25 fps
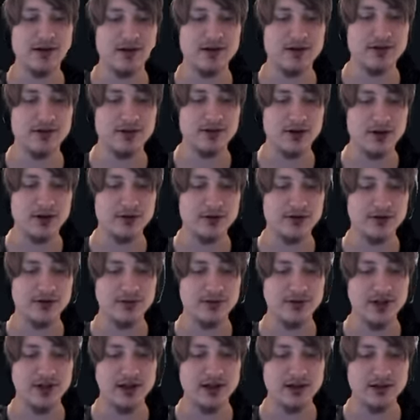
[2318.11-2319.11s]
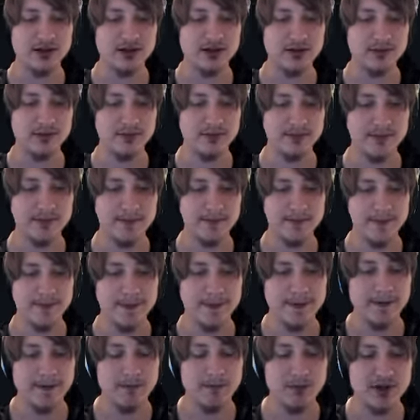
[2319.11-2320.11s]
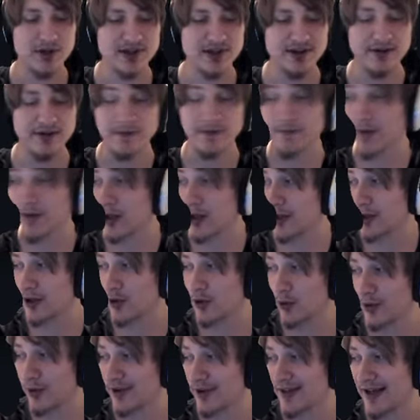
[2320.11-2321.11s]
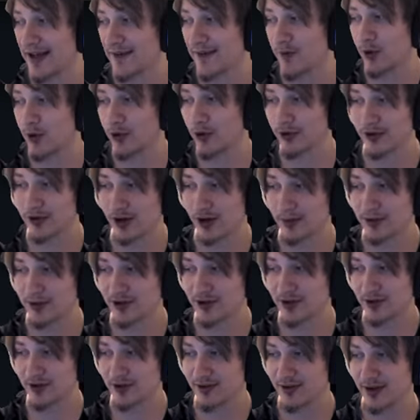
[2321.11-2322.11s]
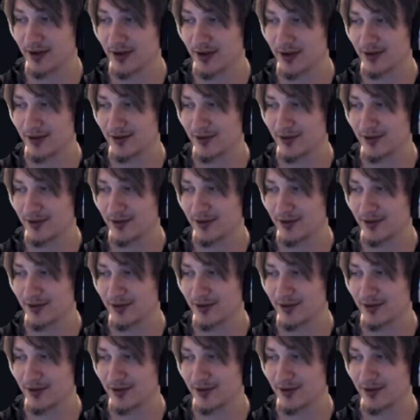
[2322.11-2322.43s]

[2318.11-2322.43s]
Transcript: So I'll just do none. But this is very cool that they have all those options.